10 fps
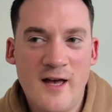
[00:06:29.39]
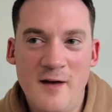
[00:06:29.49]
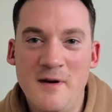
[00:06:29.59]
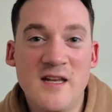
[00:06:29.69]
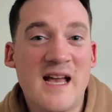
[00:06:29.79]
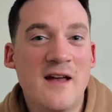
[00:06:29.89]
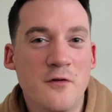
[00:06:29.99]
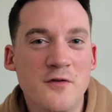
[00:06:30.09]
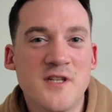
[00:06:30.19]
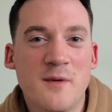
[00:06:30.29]
And you can
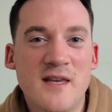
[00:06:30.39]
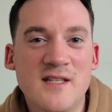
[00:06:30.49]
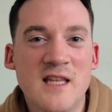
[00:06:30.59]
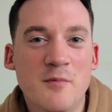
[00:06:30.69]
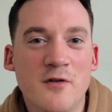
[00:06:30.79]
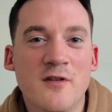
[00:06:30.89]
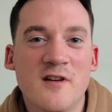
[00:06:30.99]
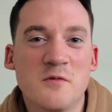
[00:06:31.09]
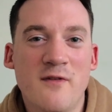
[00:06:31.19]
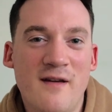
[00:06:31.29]
also easily book
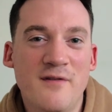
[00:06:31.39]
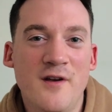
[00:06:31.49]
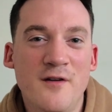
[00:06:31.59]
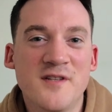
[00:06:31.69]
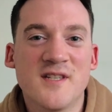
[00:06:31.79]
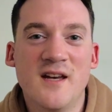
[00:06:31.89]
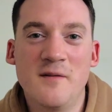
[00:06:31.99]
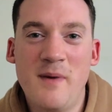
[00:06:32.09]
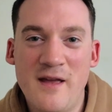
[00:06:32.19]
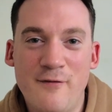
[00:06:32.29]
those with Avios
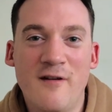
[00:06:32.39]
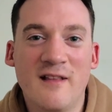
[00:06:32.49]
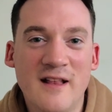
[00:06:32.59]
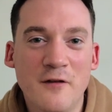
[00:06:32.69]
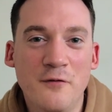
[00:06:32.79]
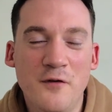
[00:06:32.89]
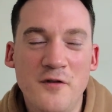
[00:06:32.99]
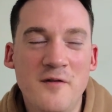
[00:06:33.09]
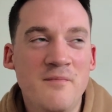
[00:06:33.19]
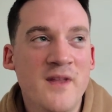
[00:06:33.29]
and pay very little
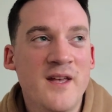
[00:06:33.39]
for them.